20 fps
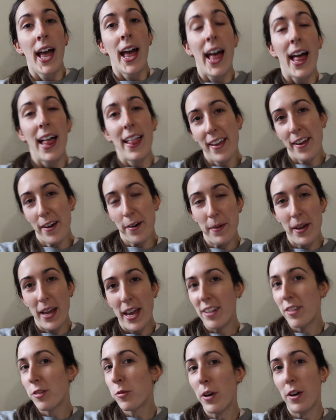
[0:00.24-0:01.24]
Hello
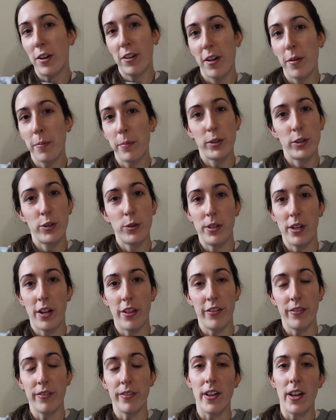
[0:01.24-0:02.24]
and welcome to
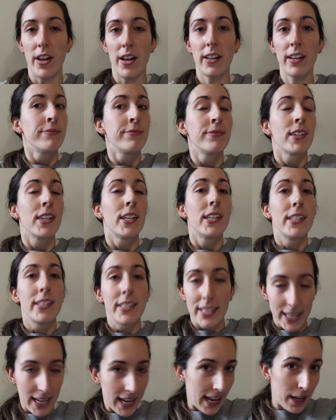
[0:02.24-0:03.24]
another vlog.
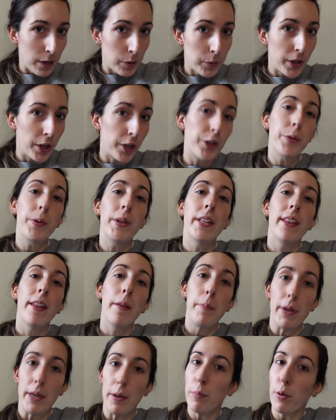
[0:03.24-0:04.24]
Today we are doing the
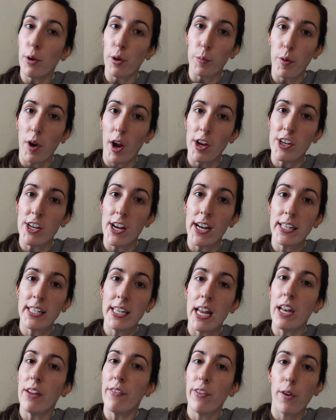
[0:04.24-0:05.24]
beadboard project
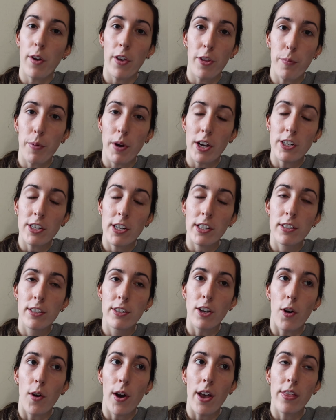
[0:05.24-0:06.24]
and a few other projects,
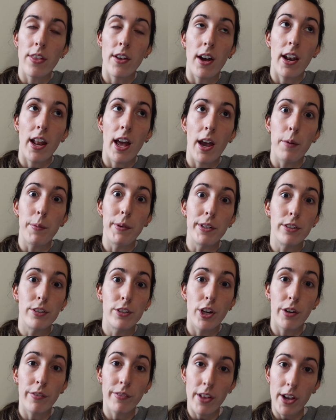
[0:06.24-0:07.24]
so I thought I would
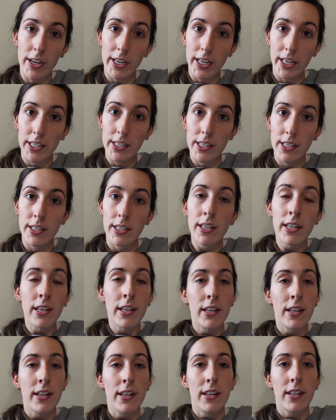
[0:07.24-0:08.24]
start vlogging
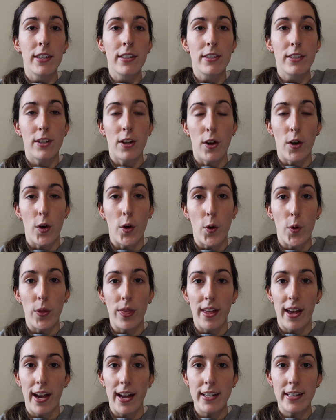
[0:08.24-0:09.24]
so
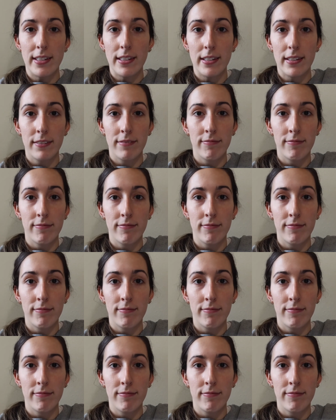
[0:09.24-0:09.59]
that,